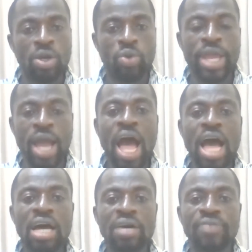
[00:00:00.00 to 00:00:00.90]
we
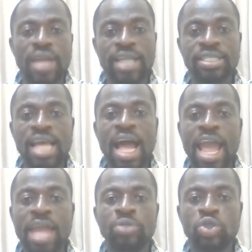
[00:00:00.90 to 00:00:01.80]
have a
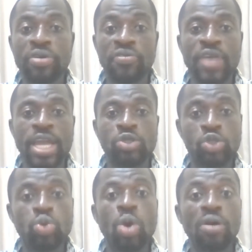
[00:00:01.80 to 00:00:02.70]
time to refer to
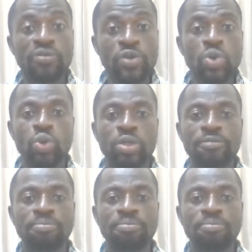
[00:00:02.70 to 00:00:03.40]
12 noon.